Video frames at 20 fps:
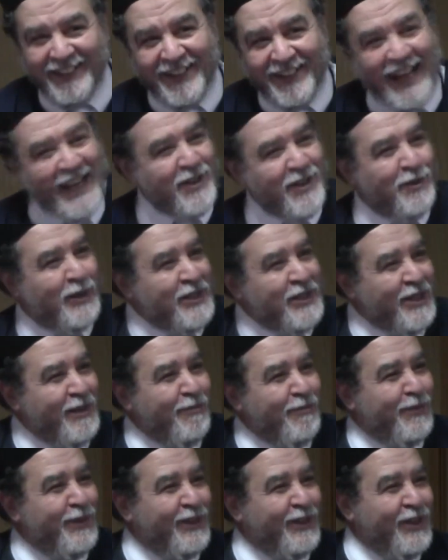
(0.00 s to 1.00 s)
That's what
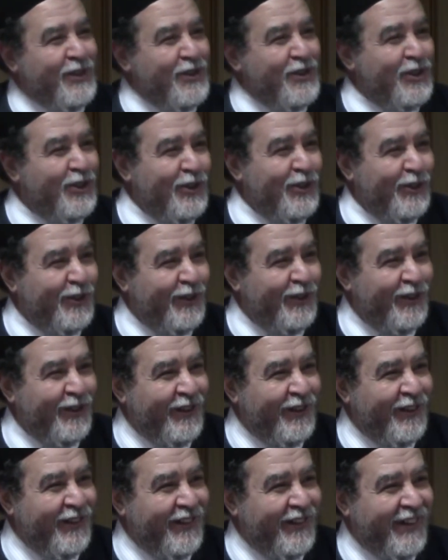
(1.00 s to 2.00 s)
some brothers do.
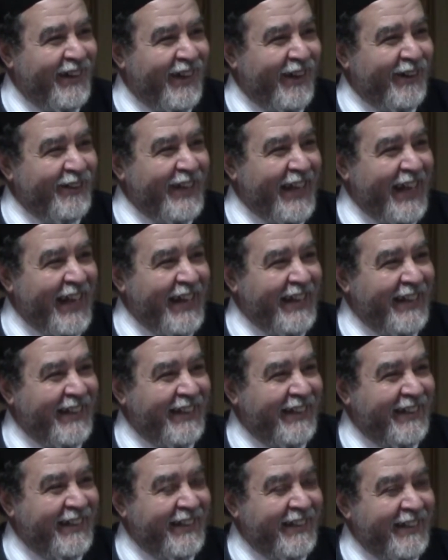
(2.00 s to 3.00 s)
Okay?
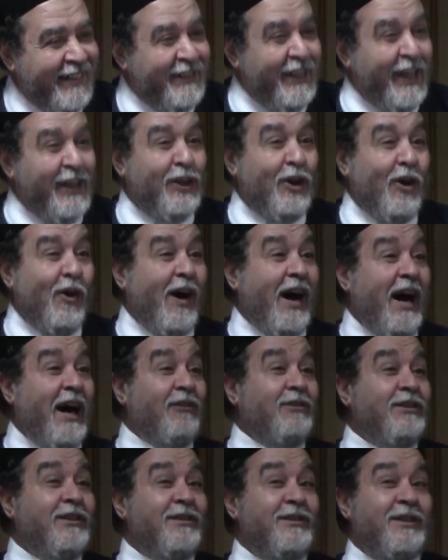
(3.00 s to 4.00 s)
They go
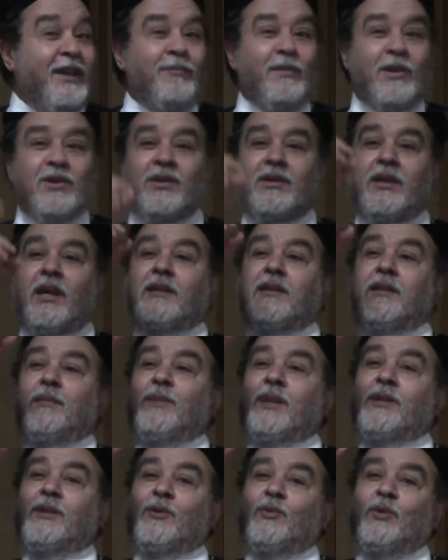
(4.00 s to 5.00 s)
out, they must take the
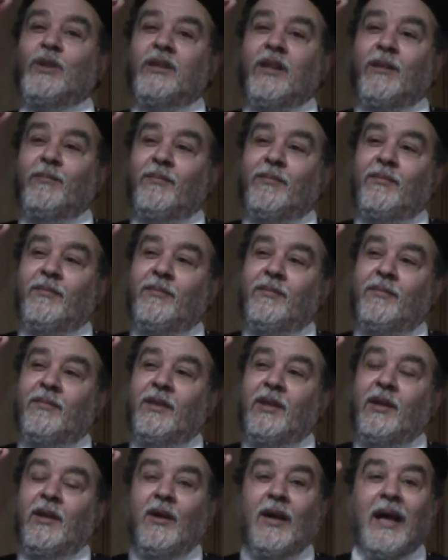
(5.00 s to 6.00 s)
mother with them.
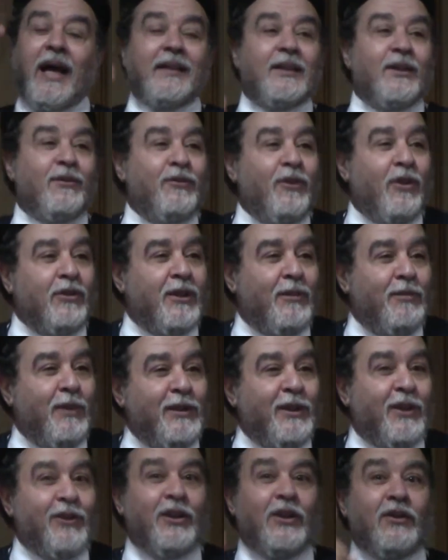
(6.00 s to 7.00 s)
And if not the
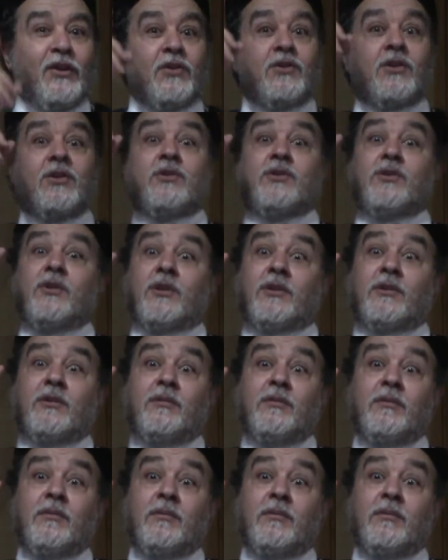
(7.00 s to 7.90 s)
mother, then the sister.